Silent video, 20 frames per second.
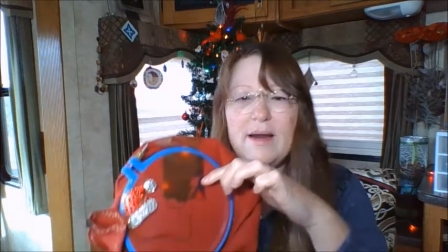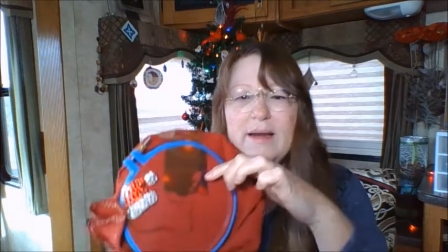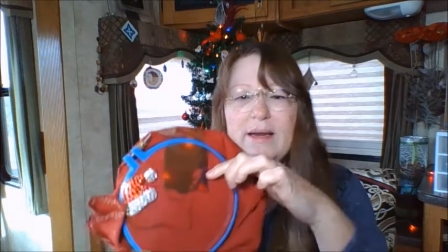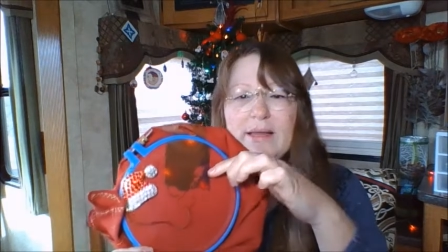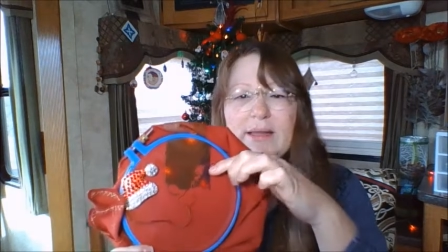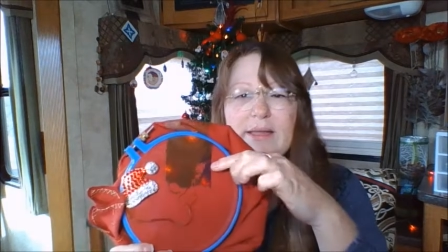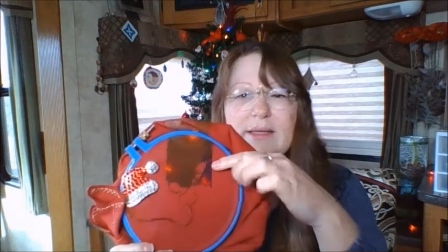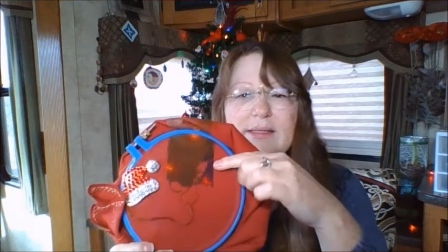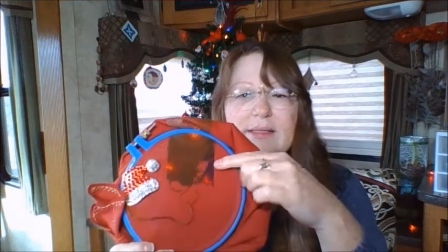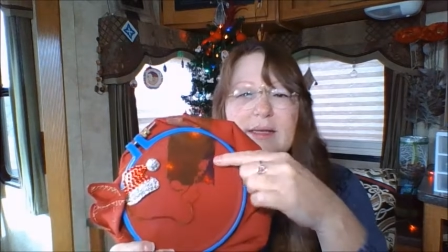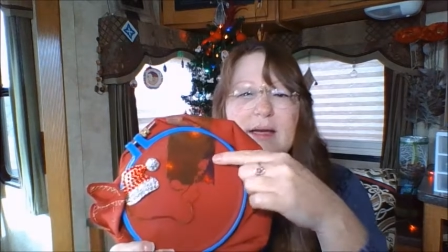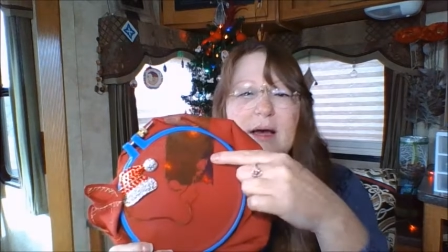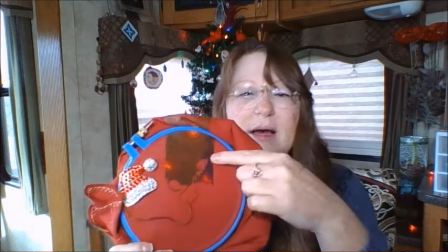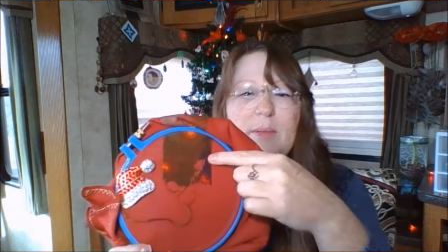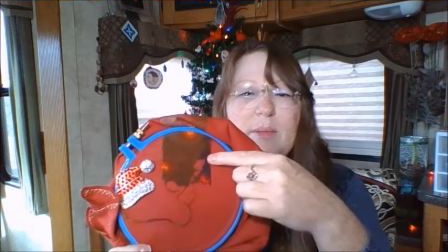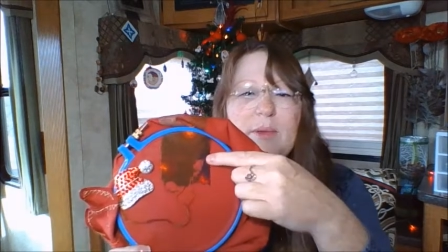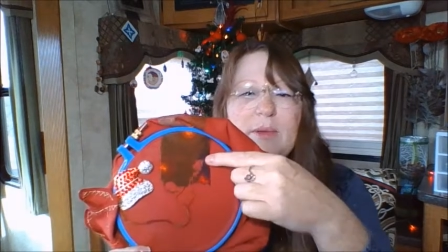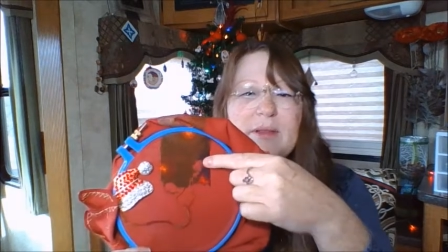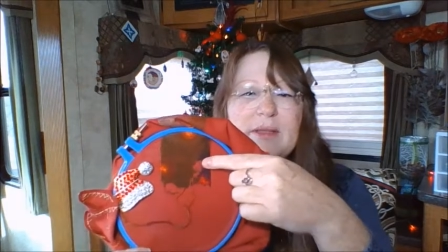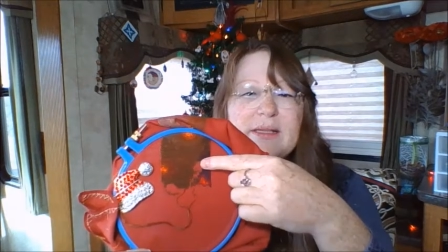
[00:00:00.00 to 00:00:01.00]
at the
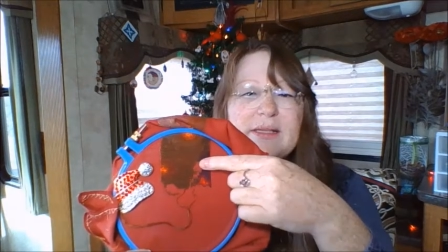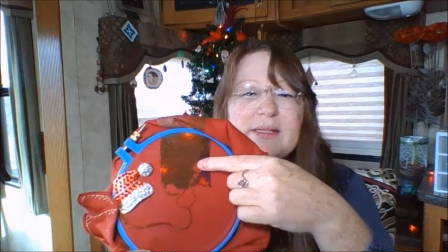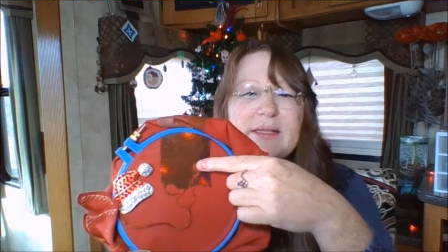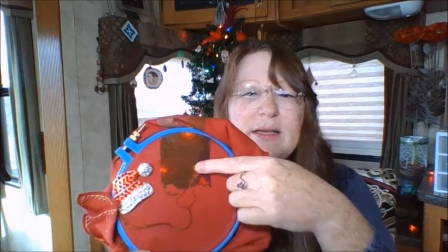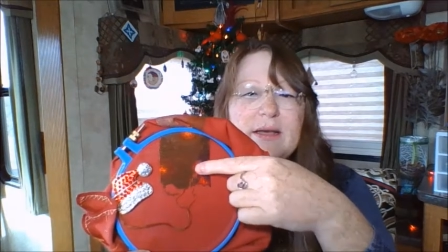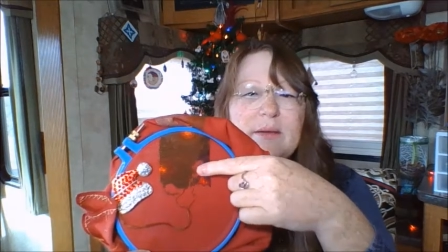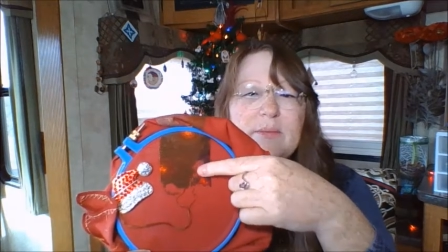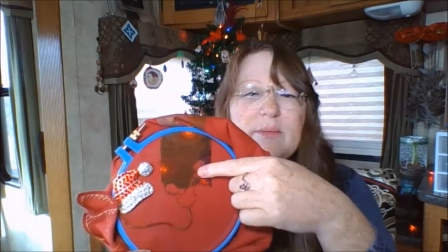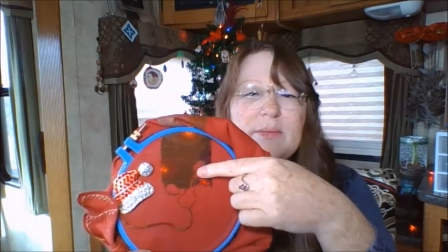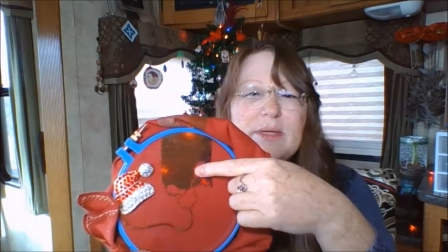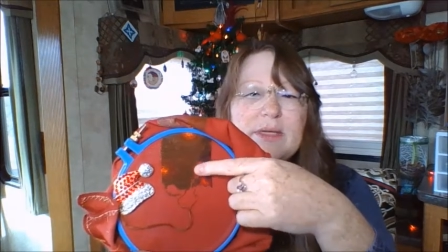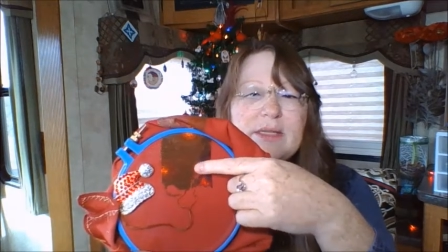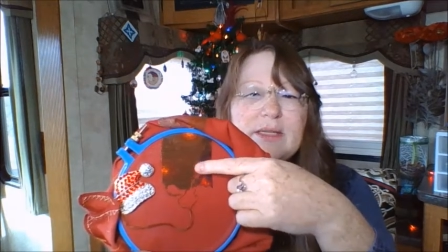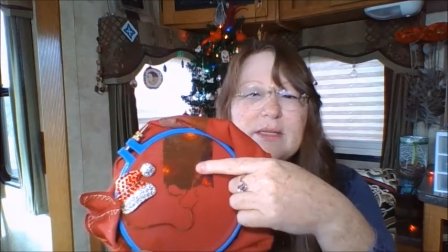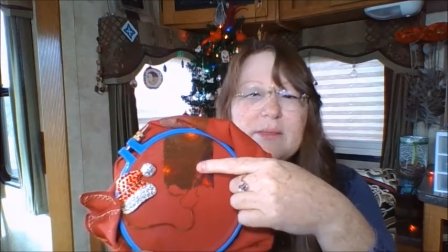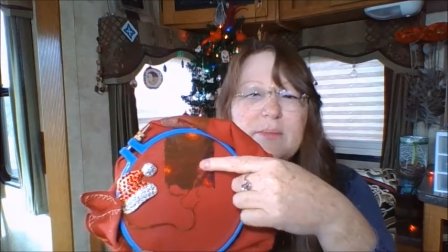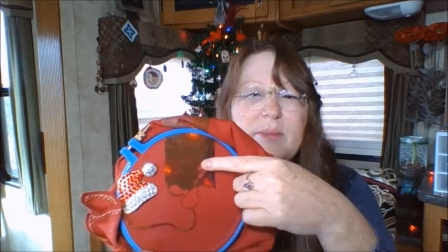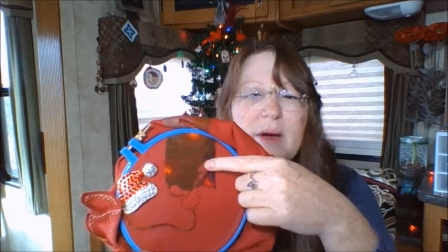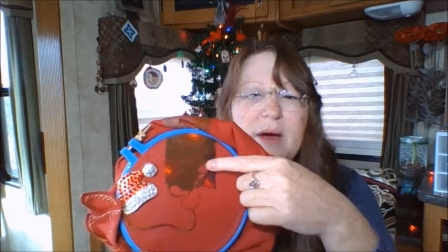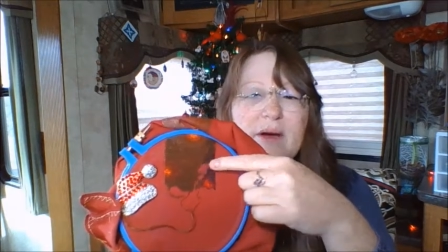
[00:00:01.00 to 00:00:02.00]
top of this empty
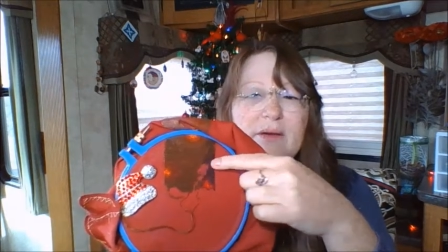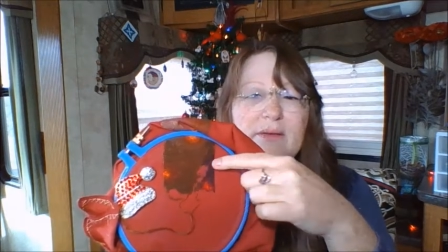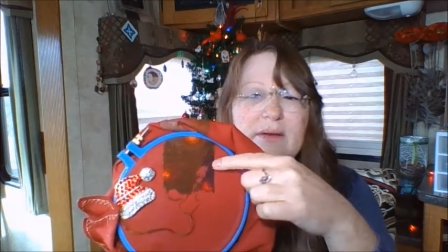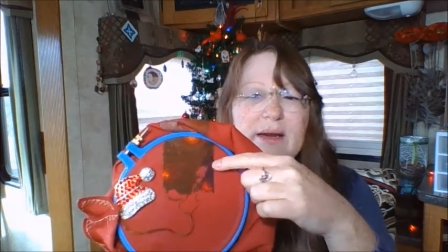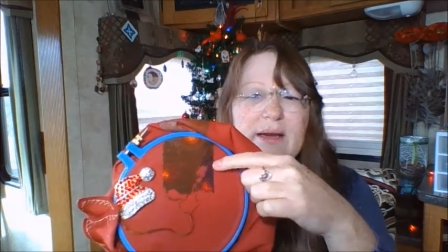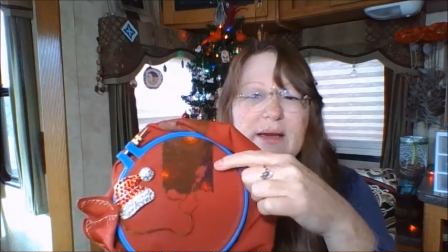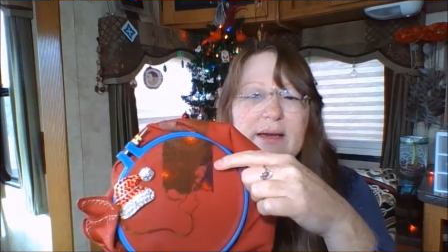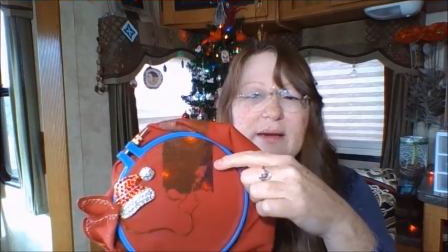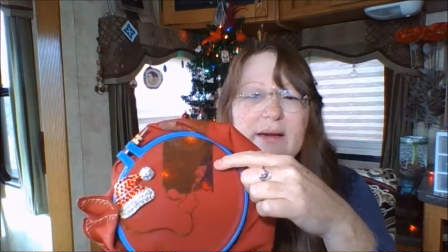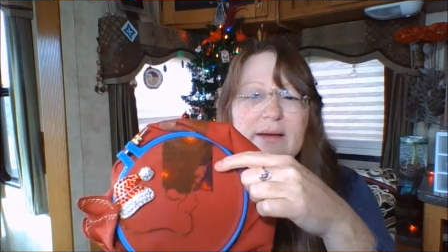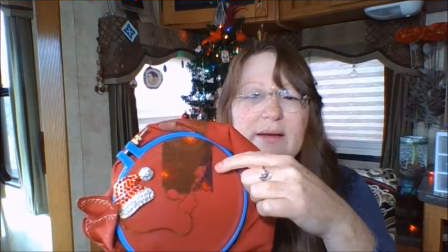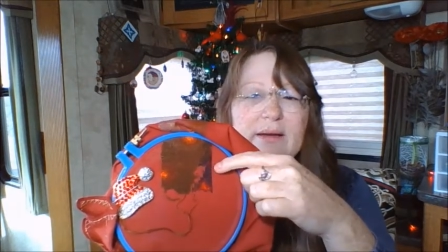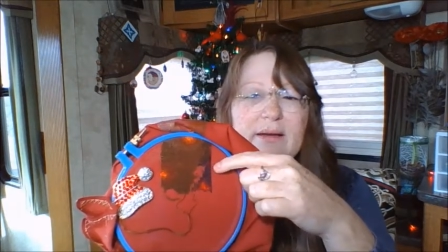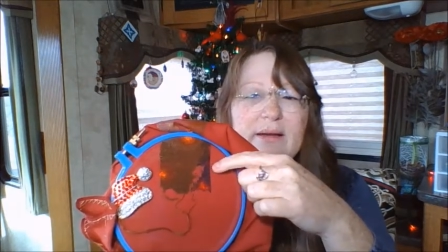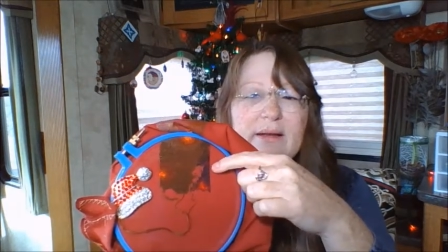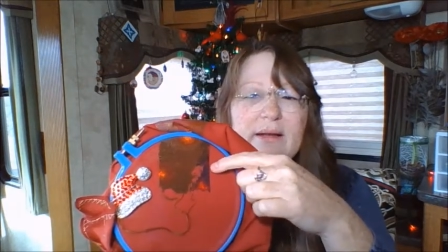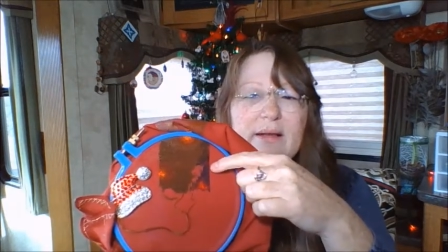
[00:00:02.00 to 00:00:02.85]
spot right here.